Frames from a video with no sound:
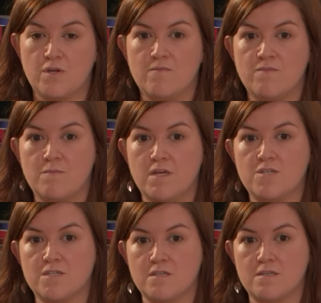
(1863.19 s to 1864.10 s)
took
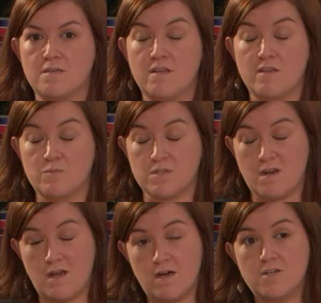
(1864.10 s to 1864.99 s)
information that was
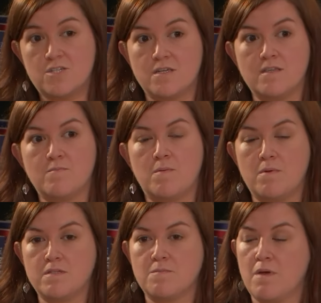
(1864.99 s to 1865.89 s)
largely in the
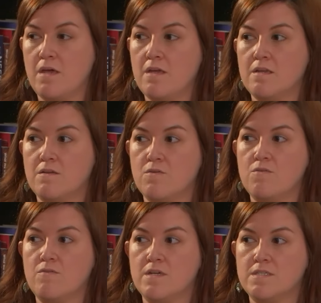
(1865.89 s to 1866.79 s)
public domain
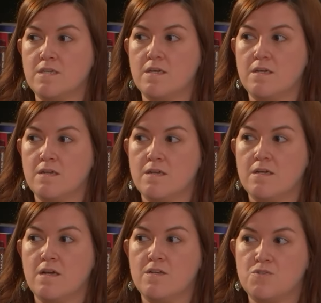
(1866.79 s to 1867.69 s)
already
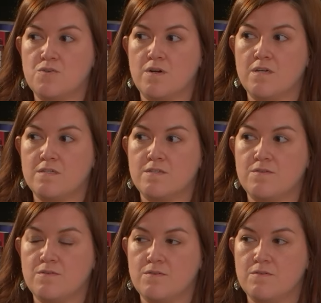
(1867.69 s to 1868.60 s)
and tried
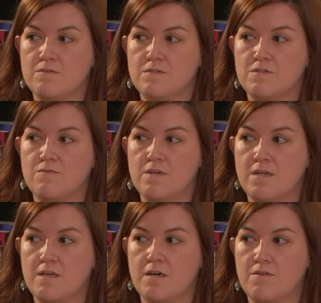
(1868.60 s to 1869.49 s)
to
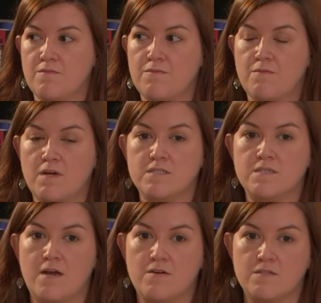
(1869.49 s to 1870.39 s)
really kind of thread
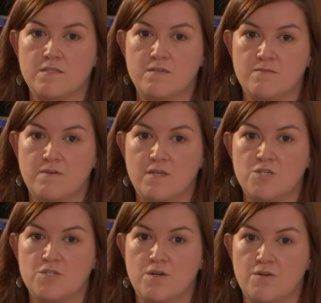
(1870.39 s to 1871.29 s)
a narrative
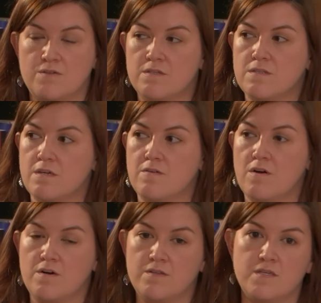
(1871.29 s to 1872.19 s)
and show that
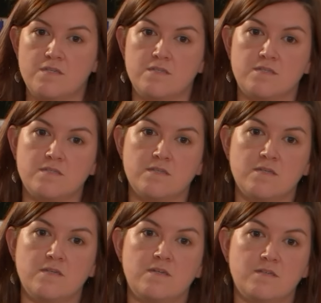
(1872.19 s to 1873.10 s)
there are these
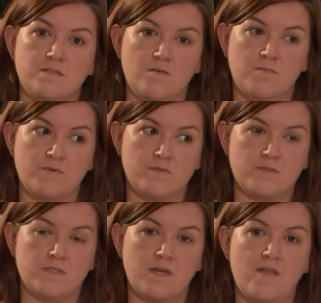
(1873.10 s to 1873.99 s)

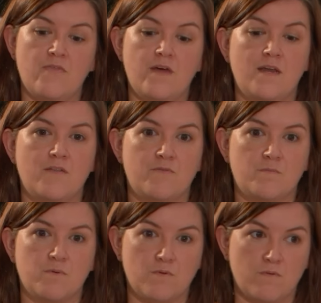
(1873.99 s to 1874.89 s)
examples, and then had the
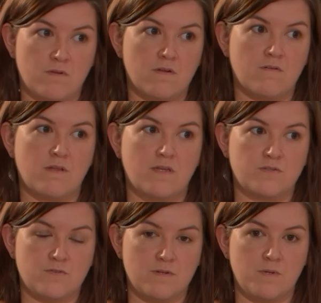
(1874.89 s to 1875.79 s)
report
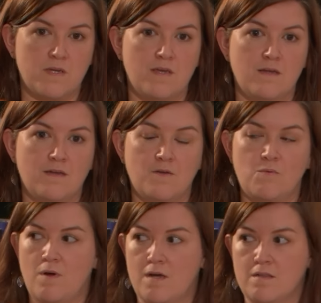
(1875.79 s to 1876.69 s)
extremely
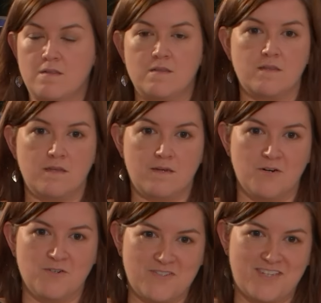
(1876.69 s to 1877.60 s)
well
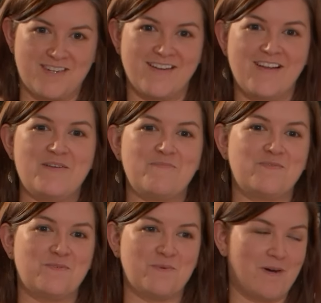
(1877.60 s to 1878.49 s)
legaled
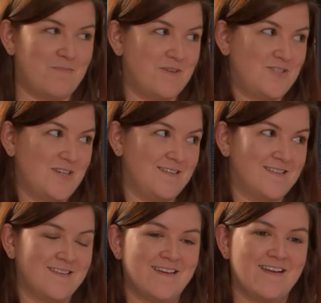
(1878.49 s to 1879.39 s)
before we published
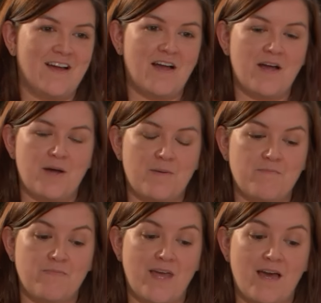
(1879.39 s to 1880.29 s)
it.
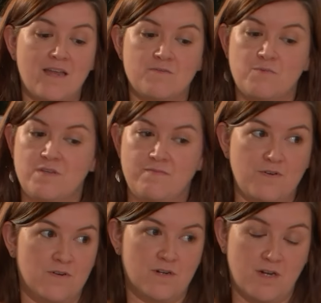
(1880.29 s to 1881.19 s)
And
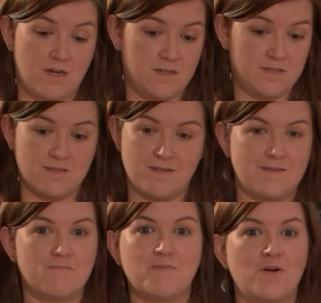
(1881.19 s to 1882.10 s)
we've not heard,
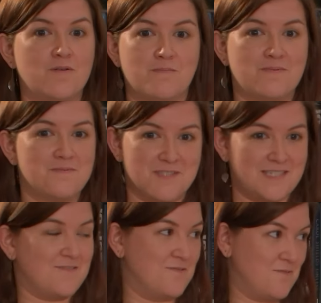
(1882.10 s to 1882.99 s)
and I hope
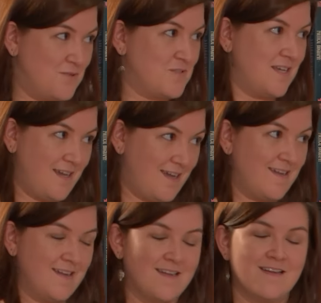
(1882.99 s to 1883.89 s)
still not to
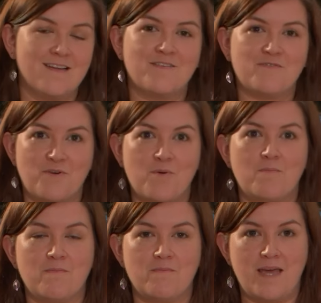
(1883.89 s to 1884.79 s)
hear,
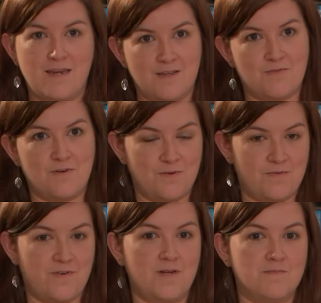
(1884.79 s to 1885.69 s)
from any of the
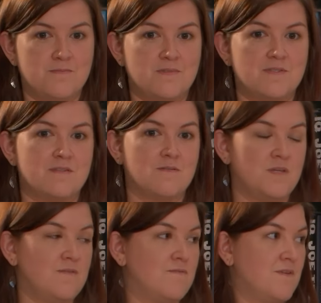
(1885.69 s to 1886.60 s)
law firms
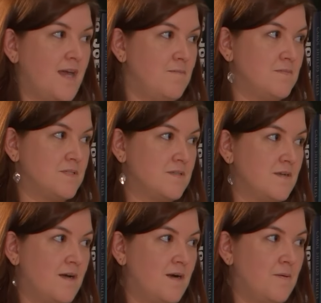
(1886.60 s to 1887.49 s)
that we've named.